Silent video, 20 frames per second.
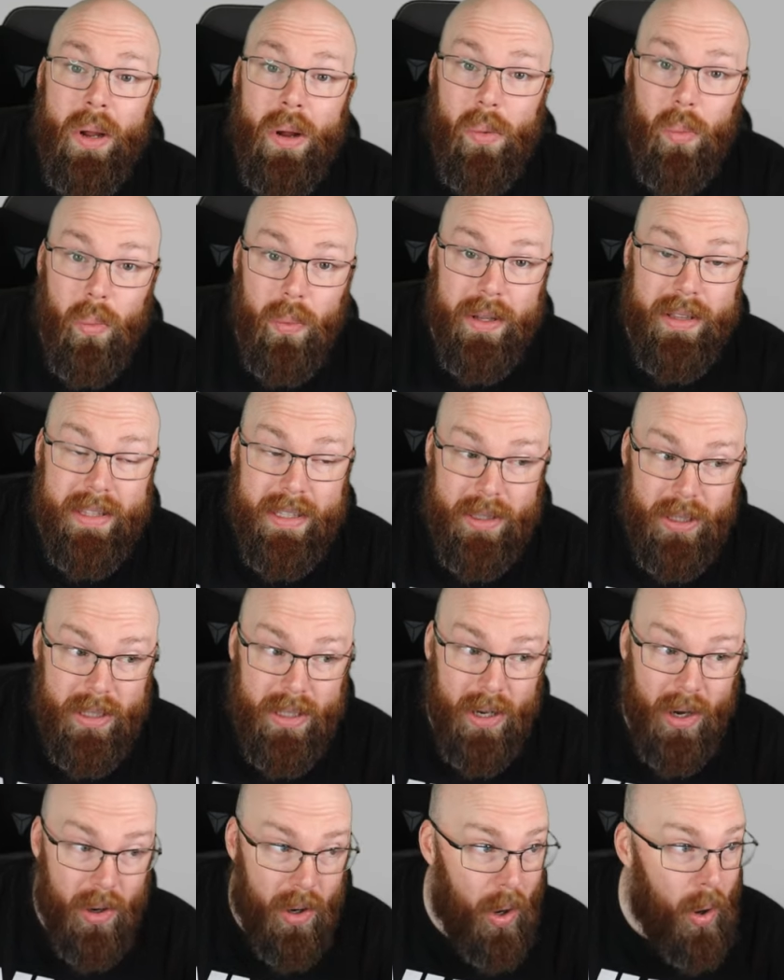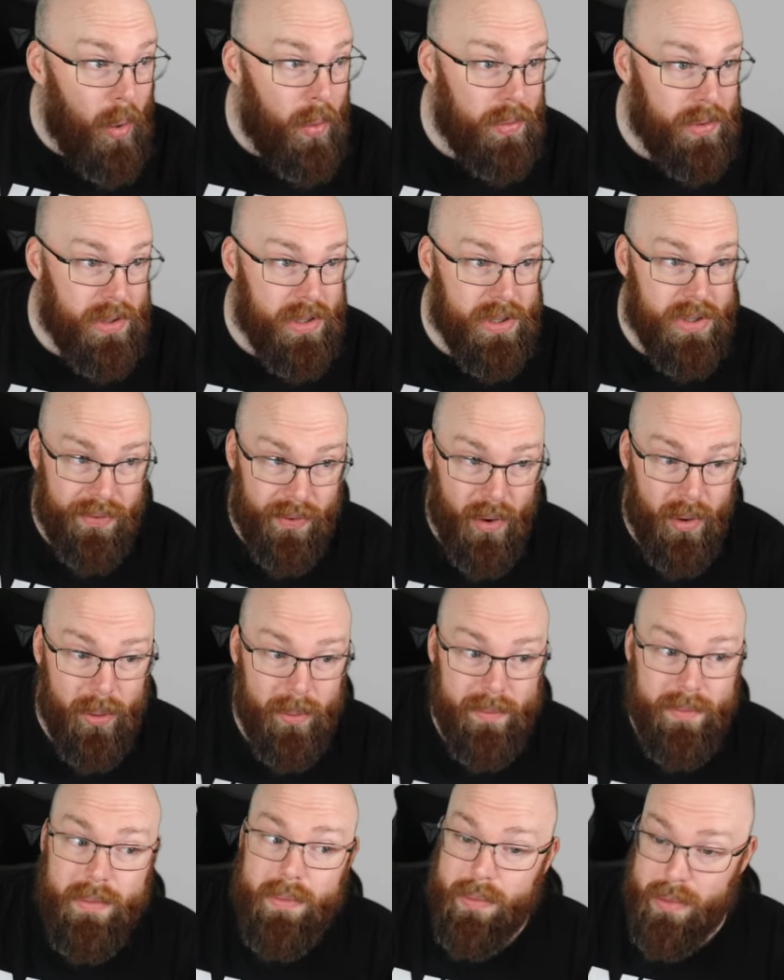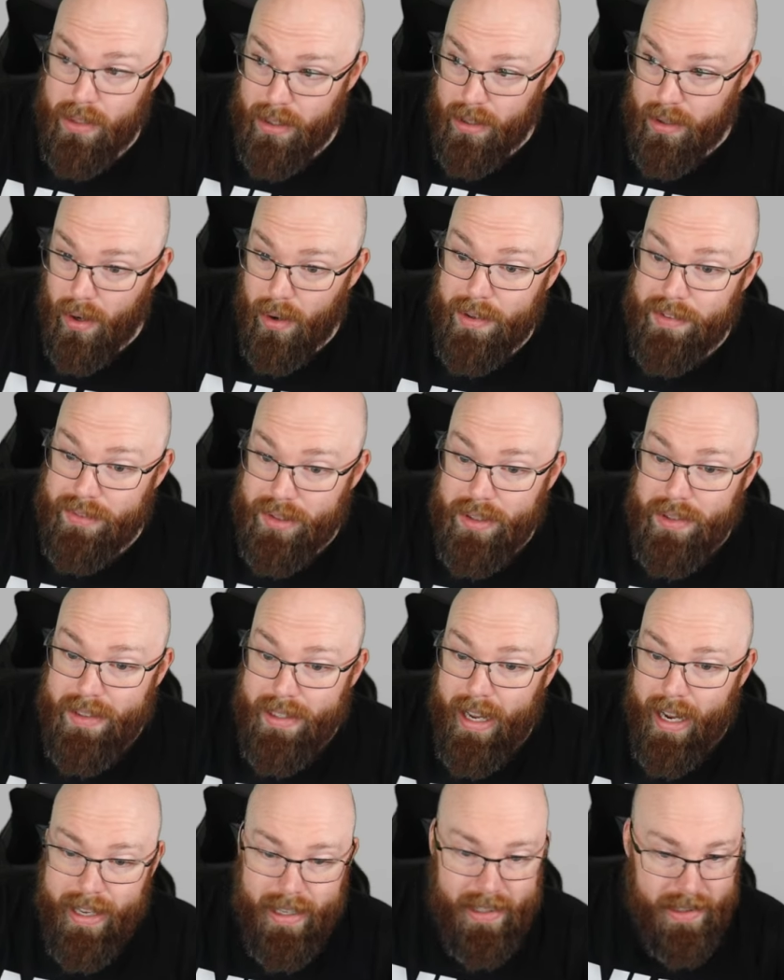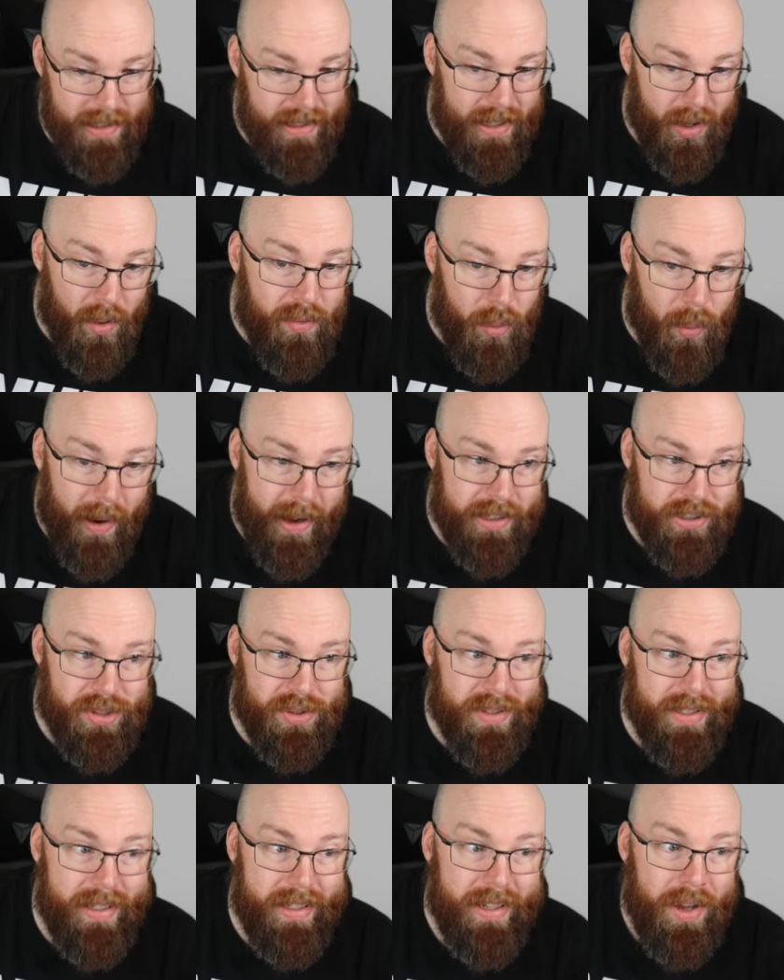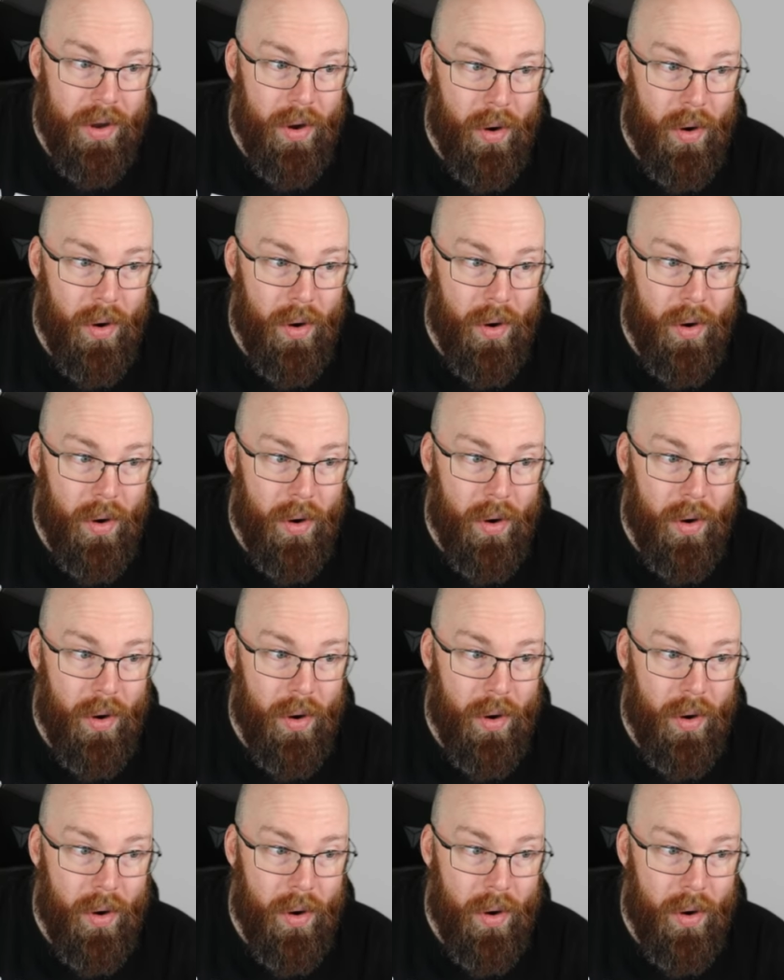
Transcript: with the owners from the Call of Duty, I mean, the Overwatch League,